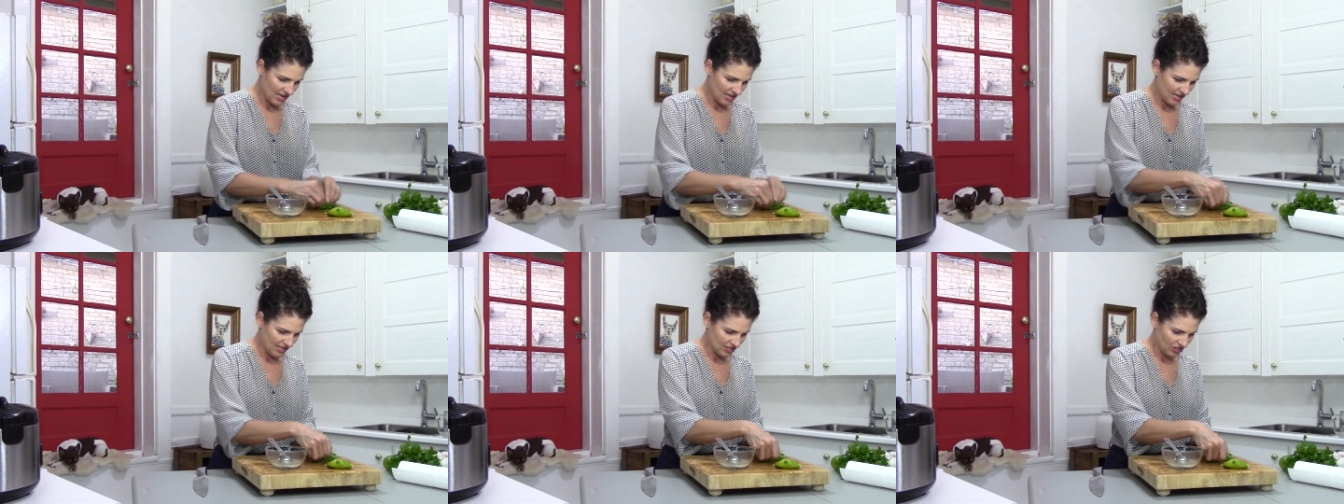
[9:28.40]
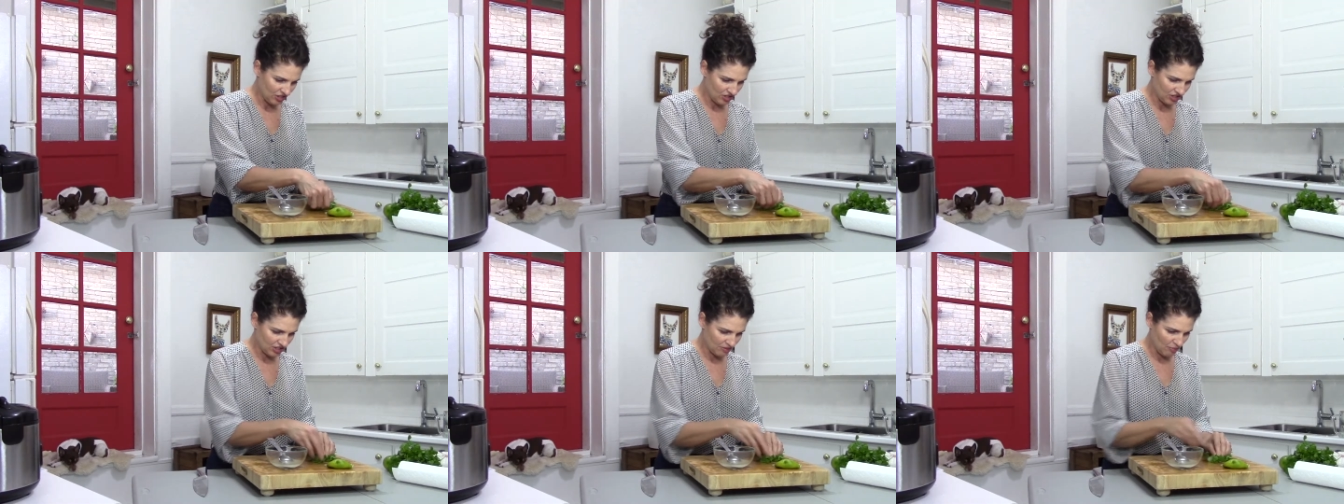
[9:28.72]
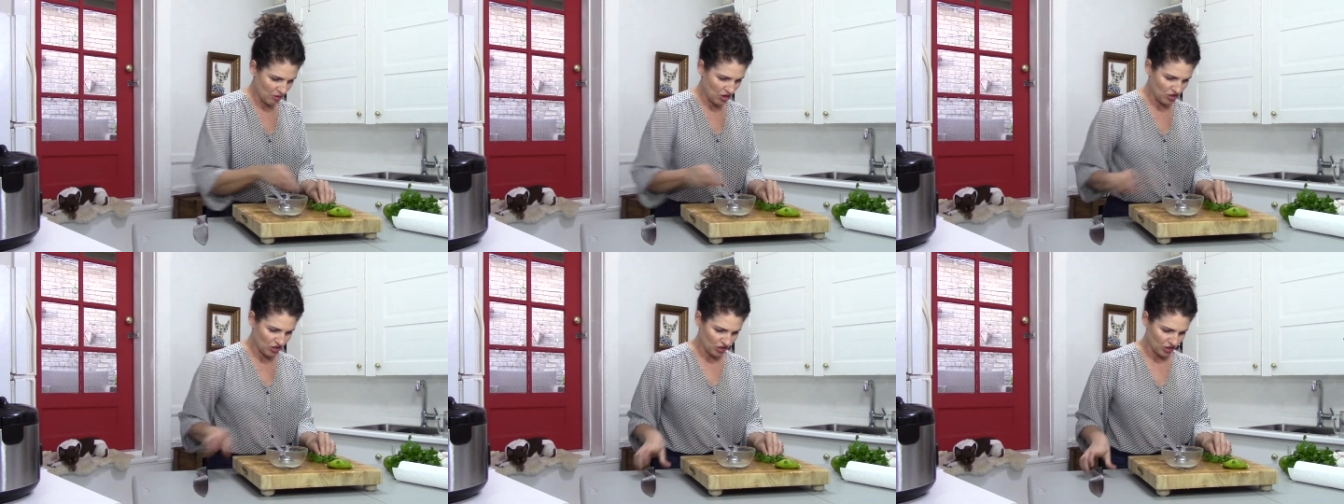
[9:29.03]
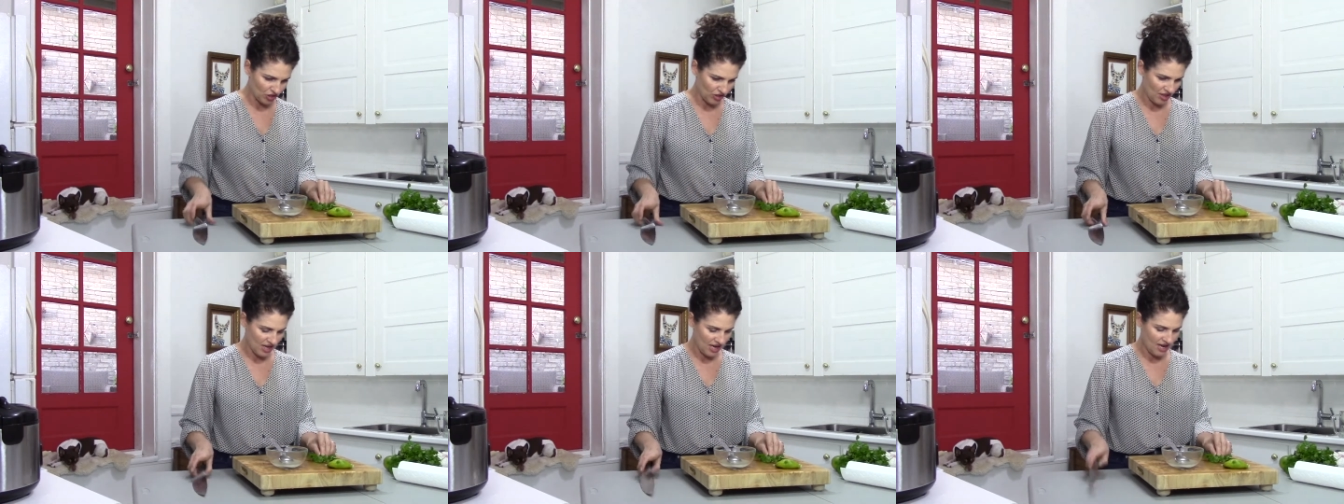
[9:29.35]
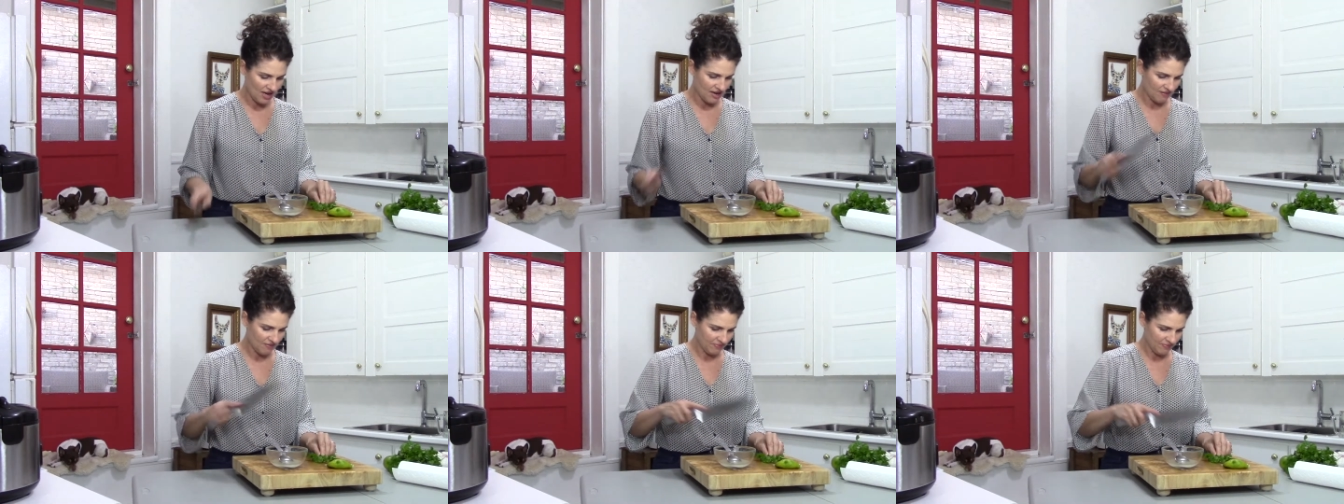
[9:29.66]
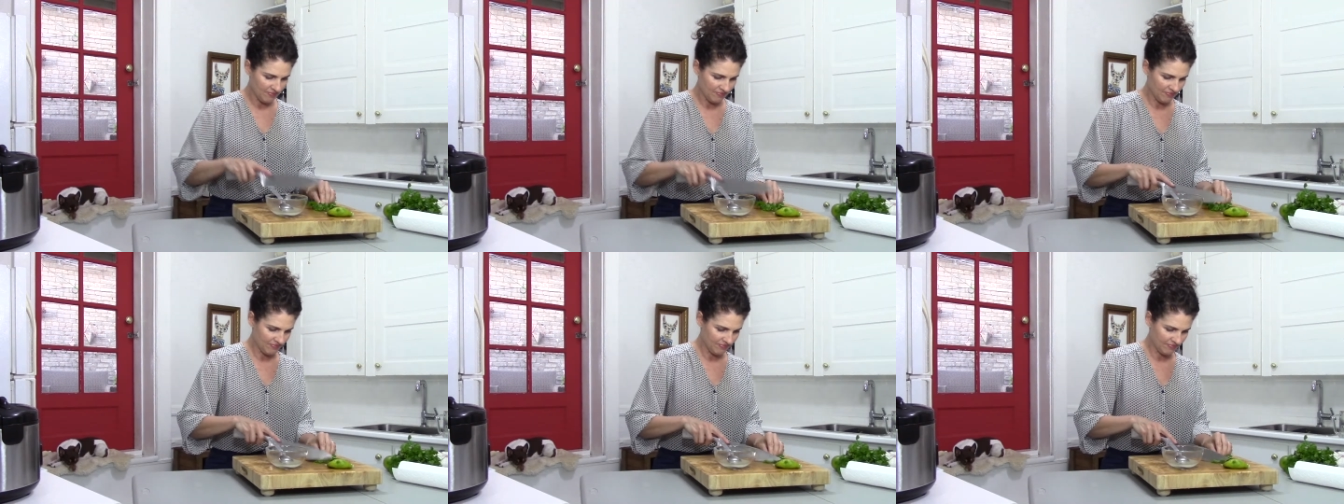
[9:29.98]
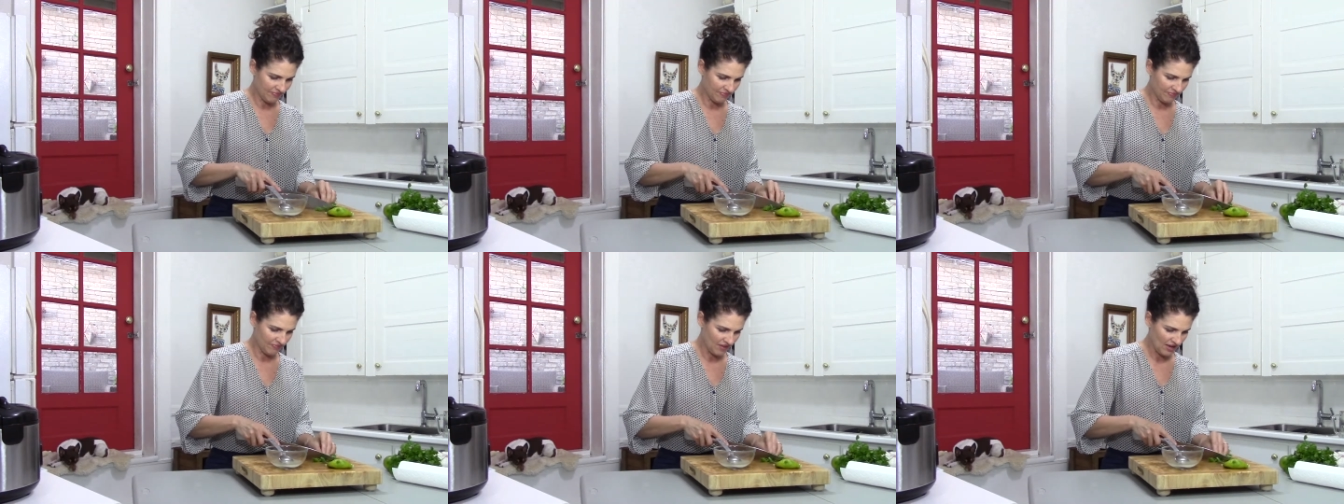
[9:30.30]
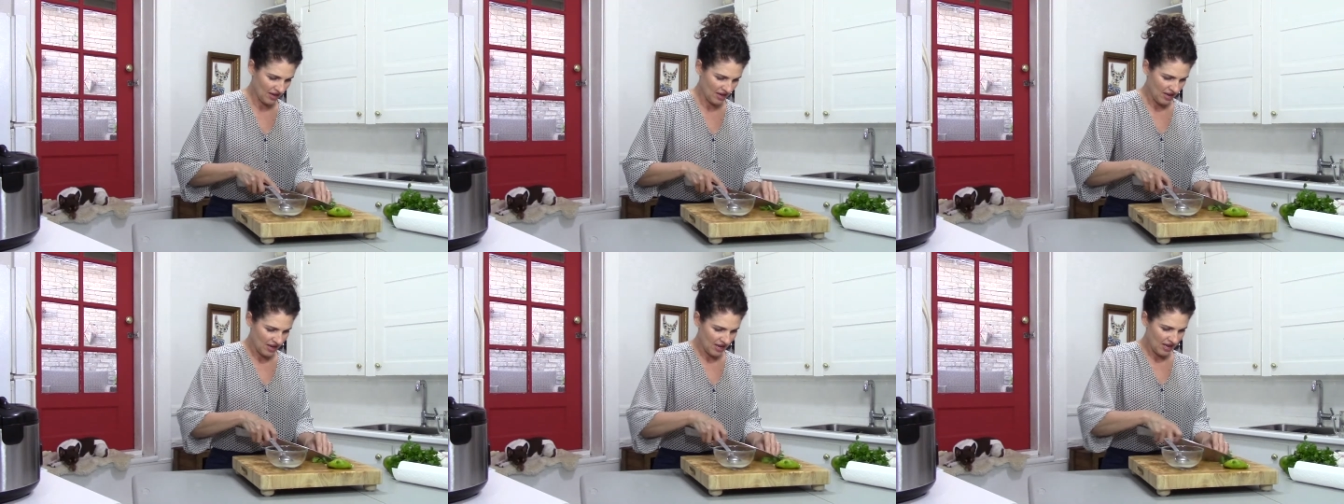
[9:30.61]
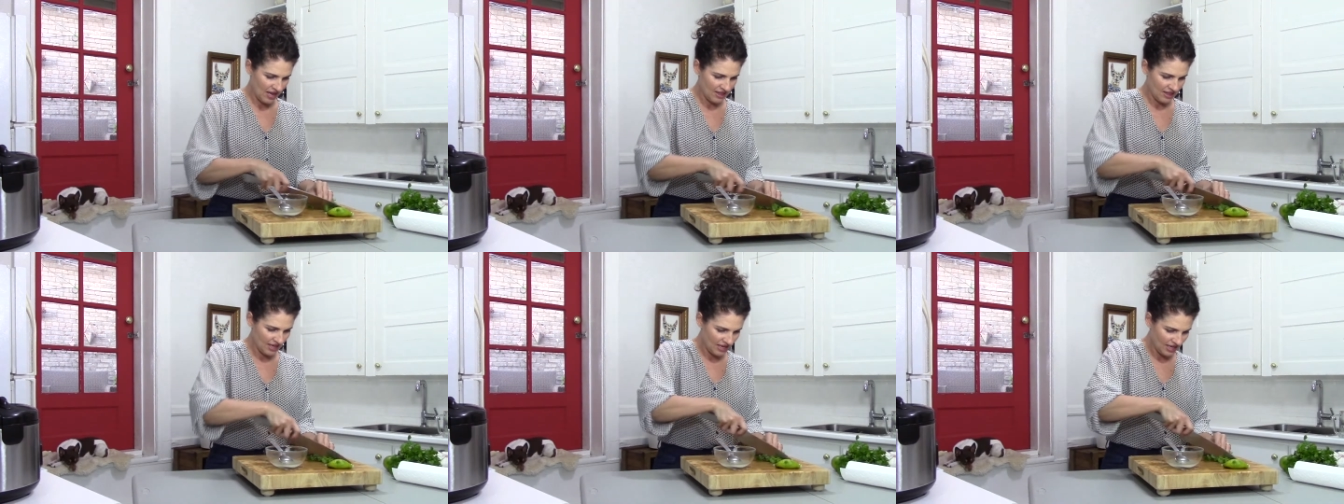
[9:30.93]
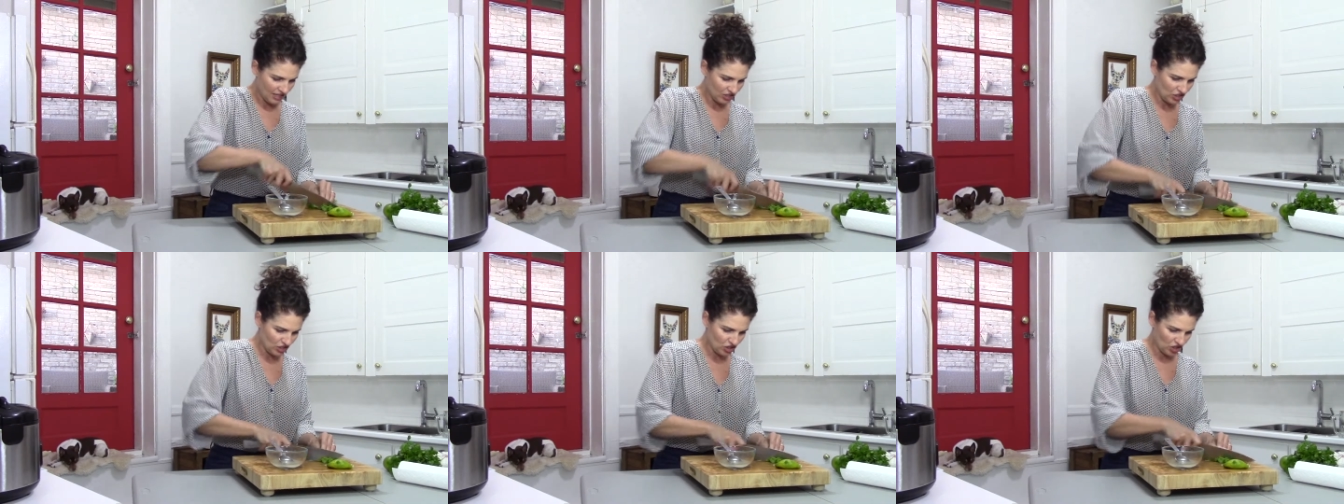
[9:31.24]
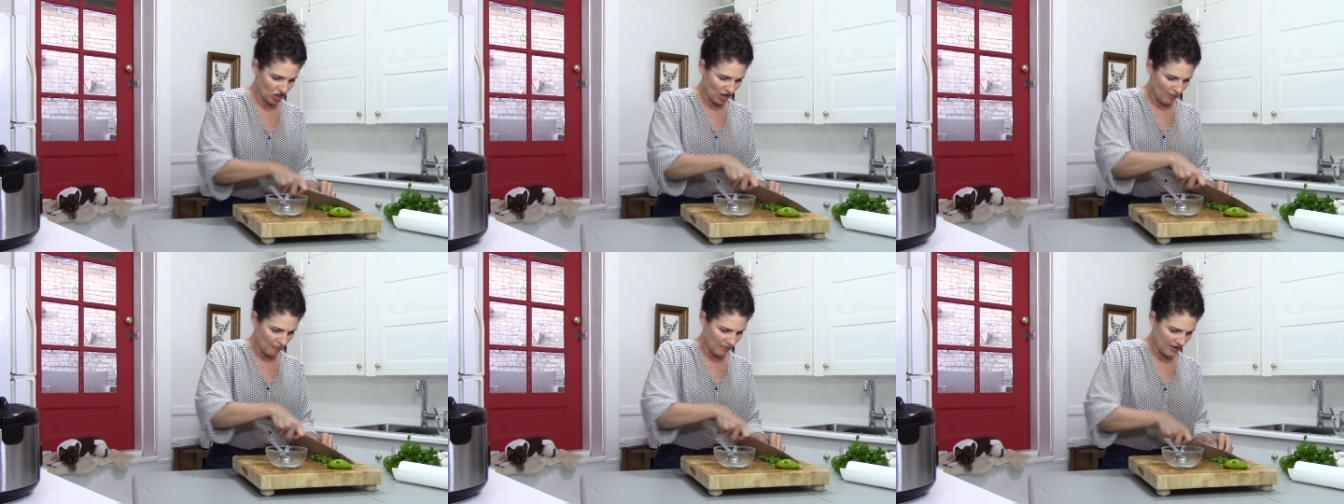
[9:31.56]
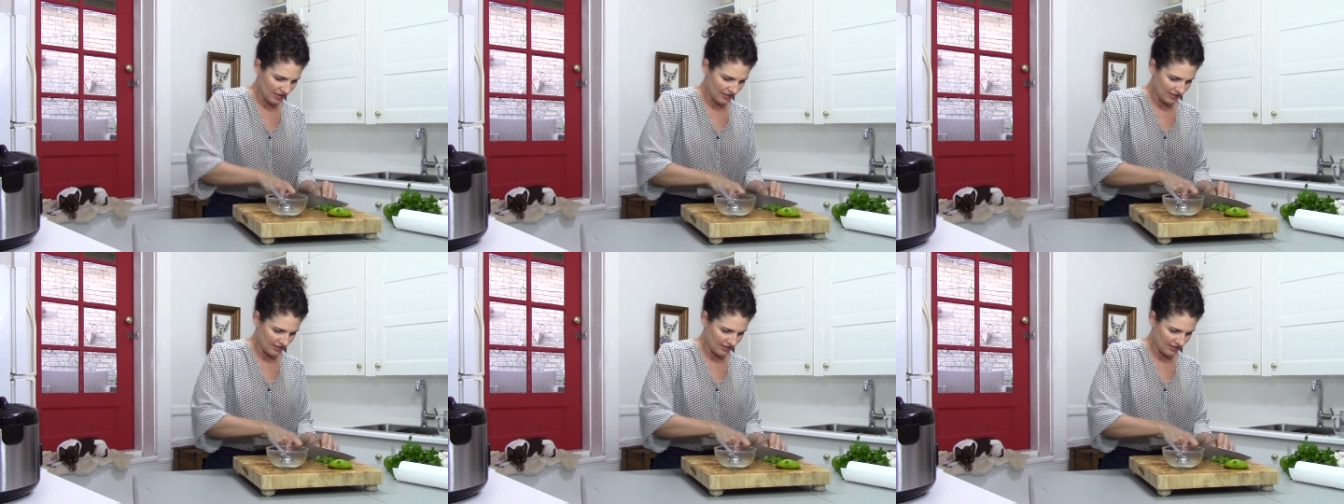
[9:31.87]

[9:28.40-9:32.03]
into a smaller thing, and then I just chop it.